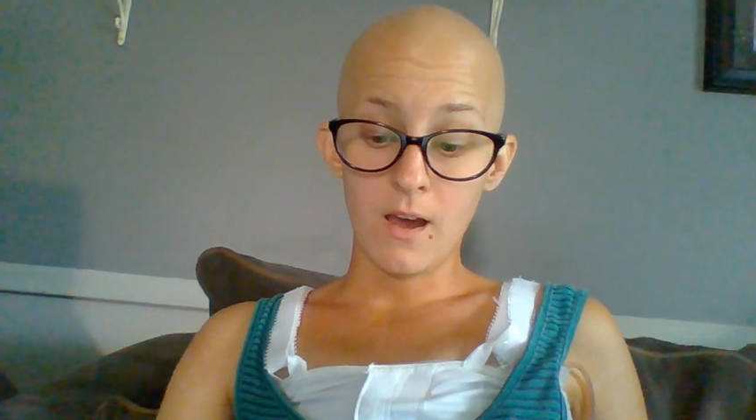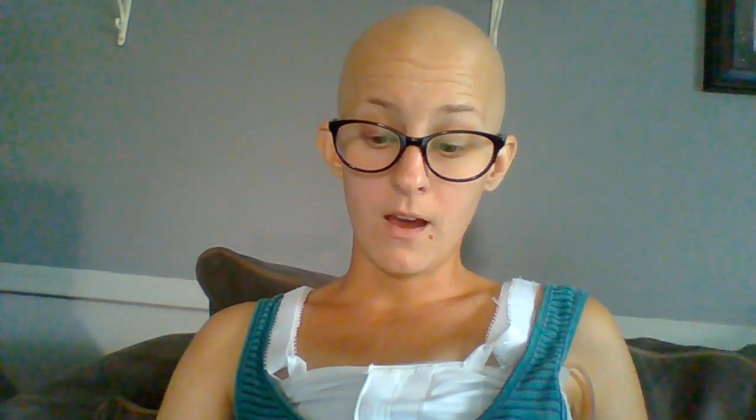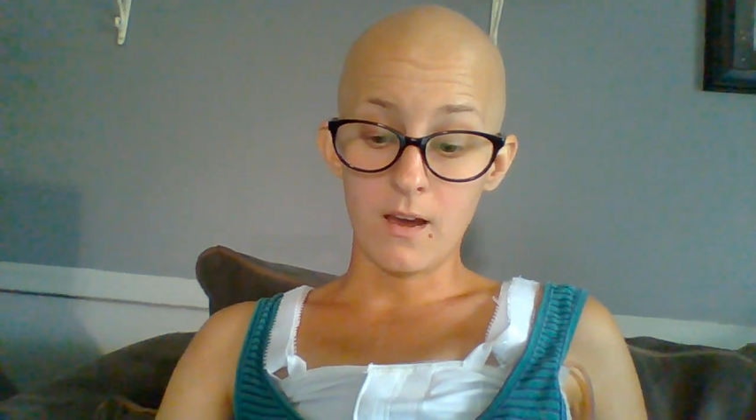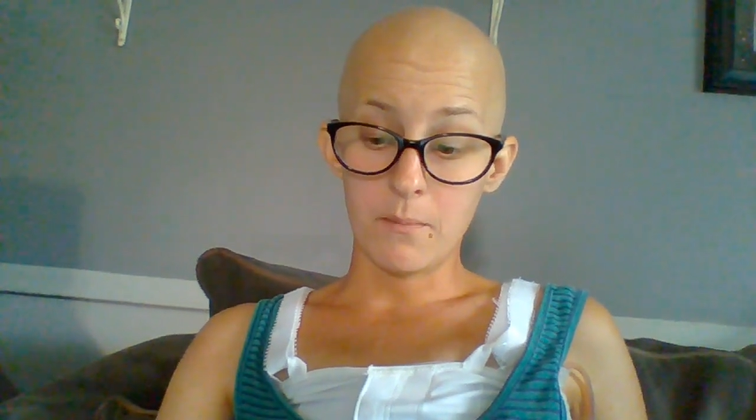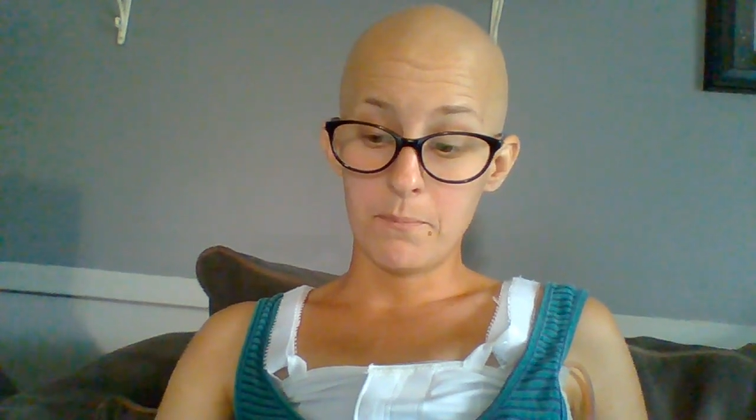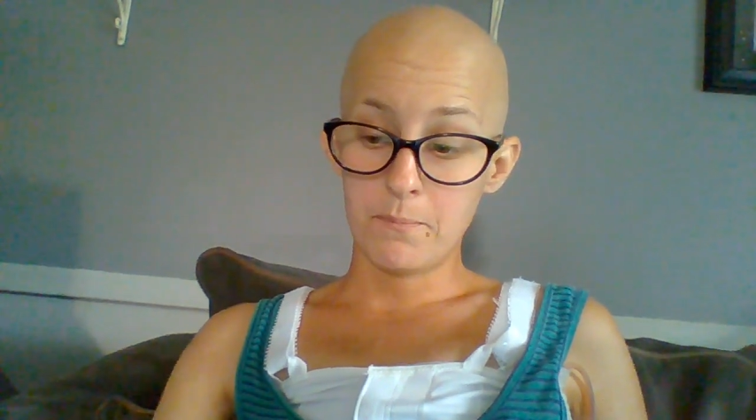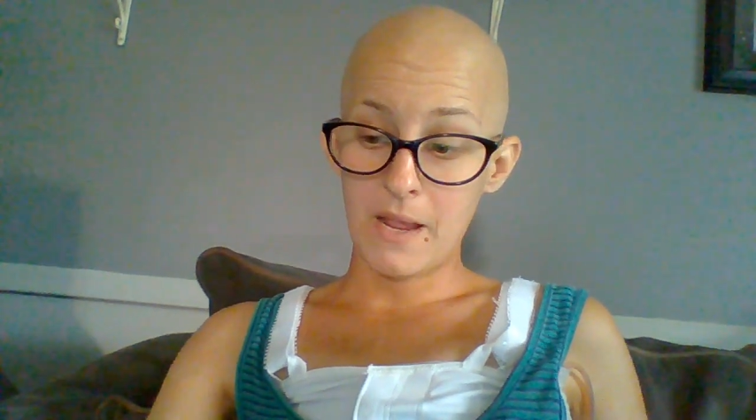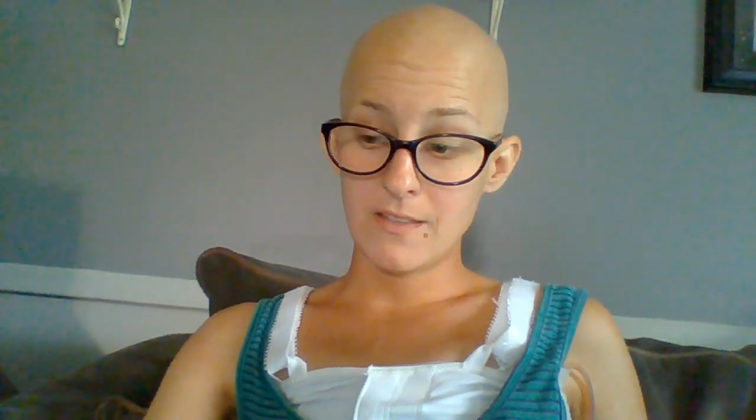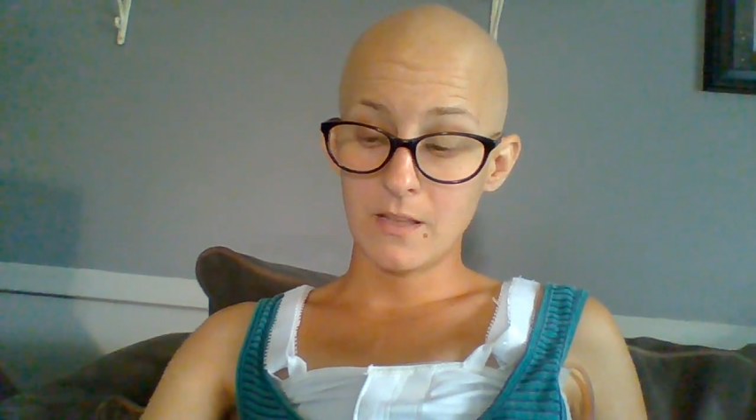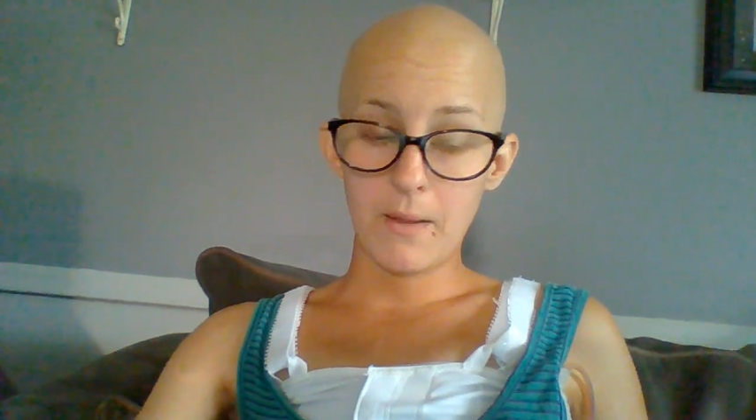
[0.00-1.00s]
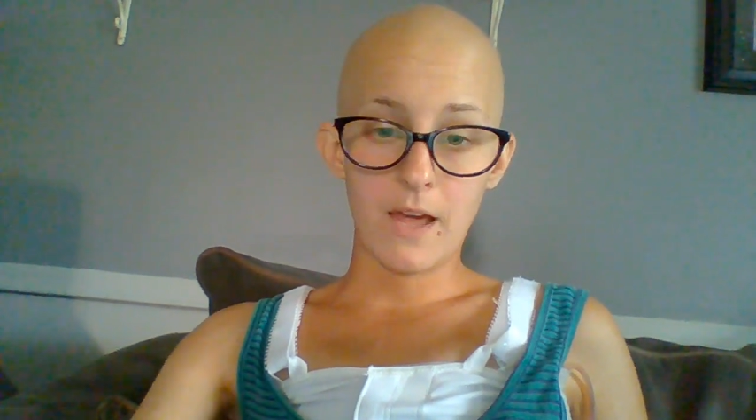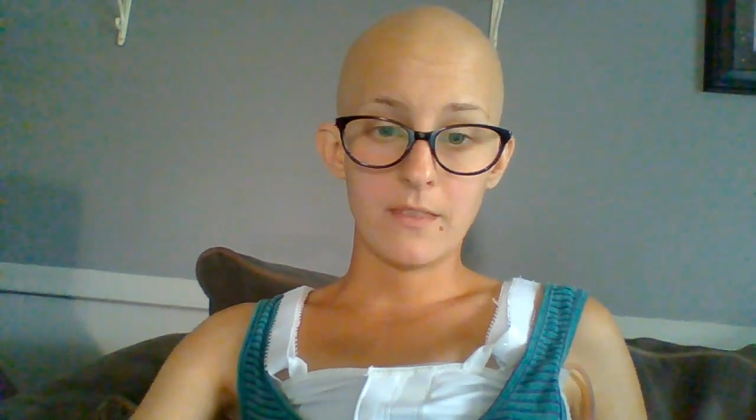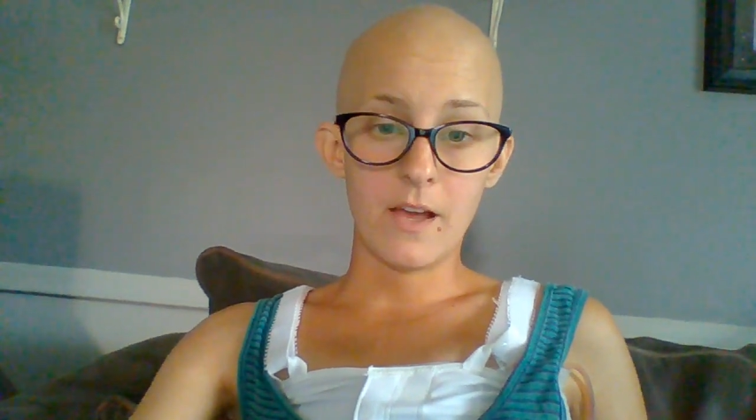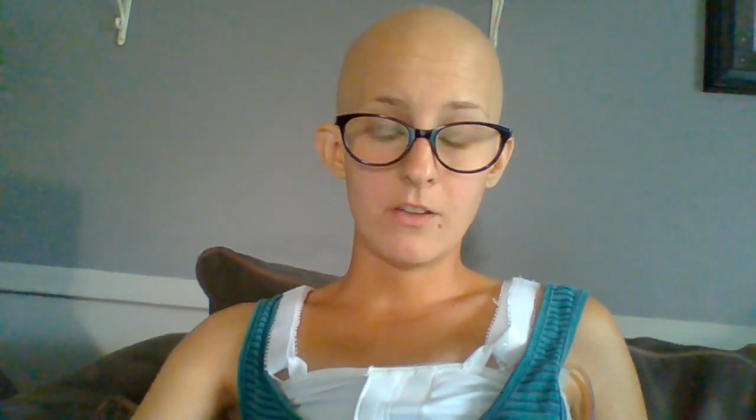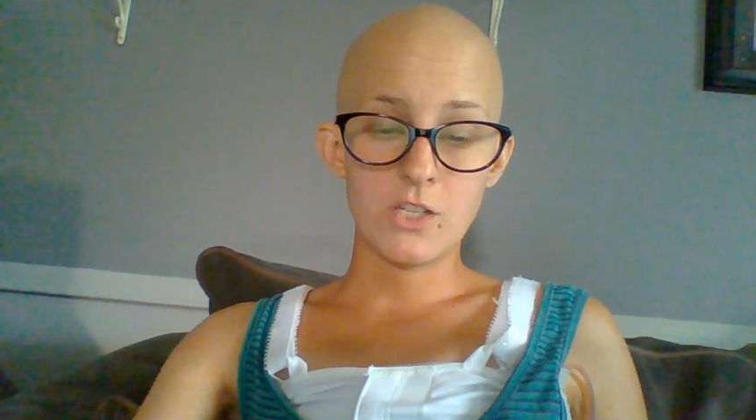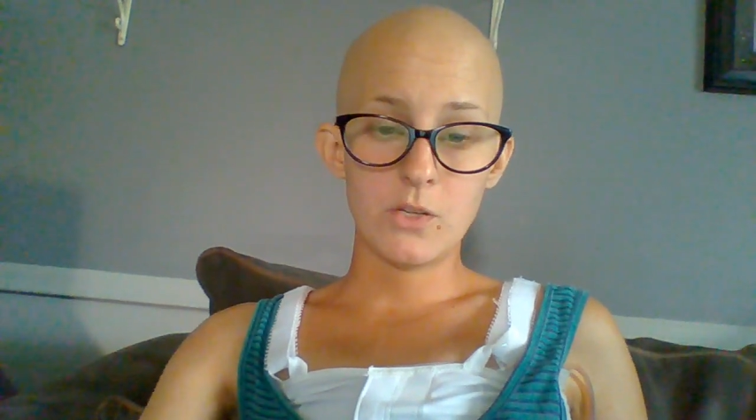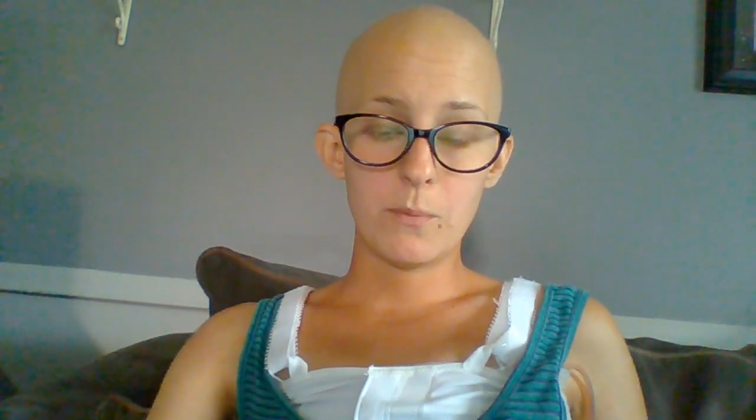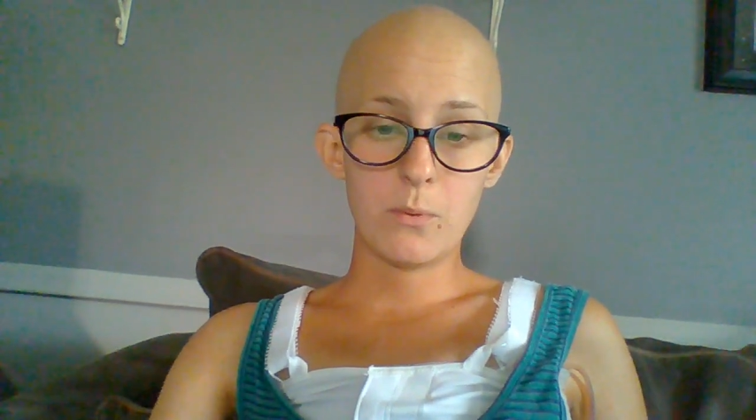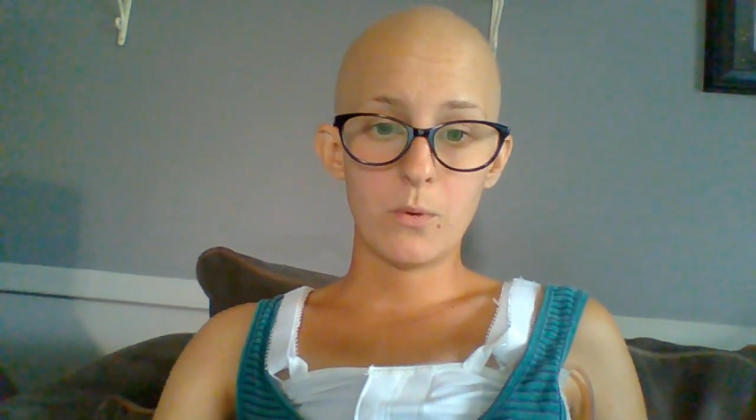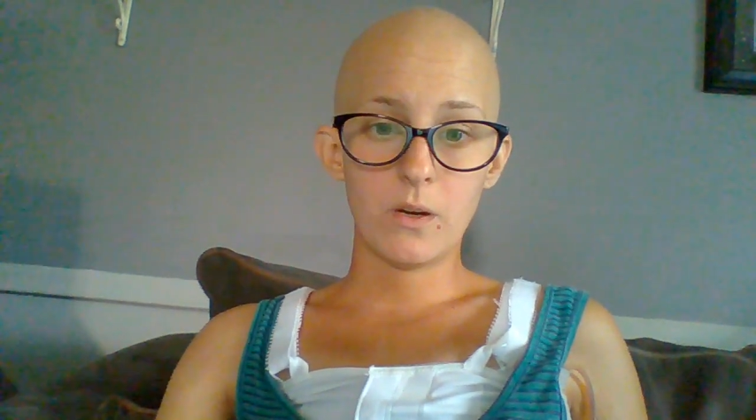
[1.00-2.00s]
Based on the pathology
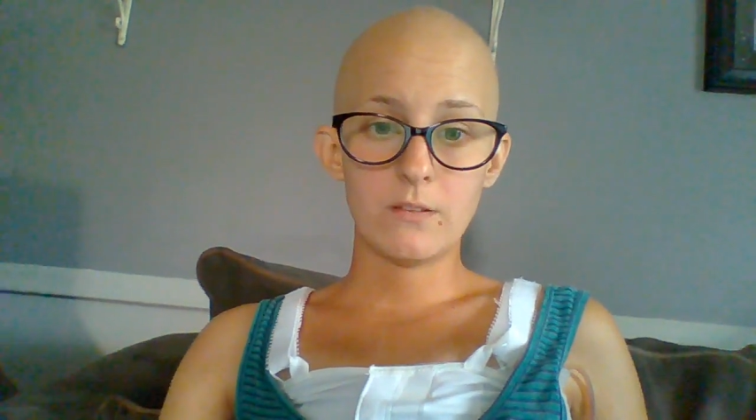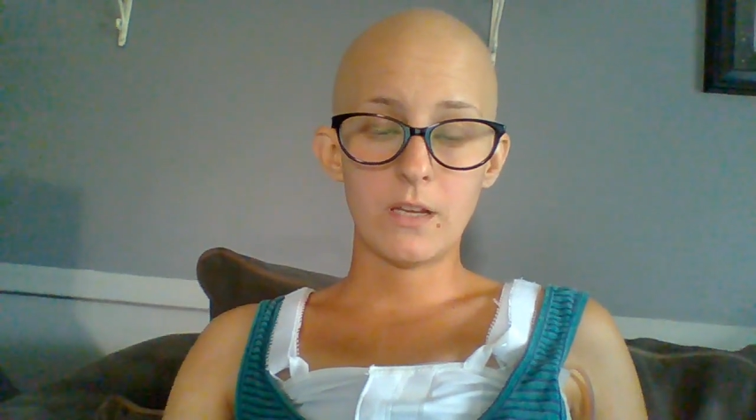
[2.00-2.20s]
reports,